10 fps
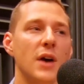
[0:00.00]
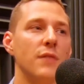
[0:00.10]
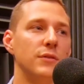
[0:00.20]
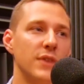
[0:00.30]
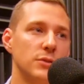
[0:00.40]
if you have
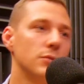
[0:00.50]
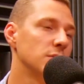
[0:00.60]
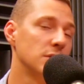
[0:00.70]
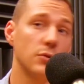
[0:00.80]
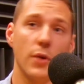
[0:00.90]

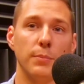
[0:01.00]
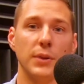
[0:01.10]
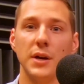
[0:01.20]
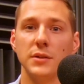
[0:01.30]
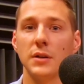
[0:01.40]
investors, it's a great
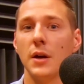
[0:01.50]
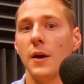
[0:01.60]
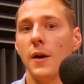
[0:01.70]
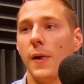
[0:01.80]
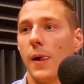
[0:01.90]
place.
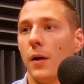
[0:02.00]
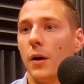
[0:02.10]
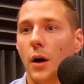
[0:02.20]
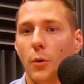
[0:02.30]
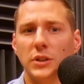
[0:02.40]

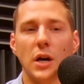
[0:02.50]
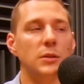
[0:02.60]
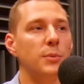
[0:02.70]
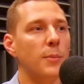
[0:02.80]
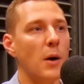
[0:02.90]
We talked
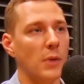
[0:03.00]
a bit about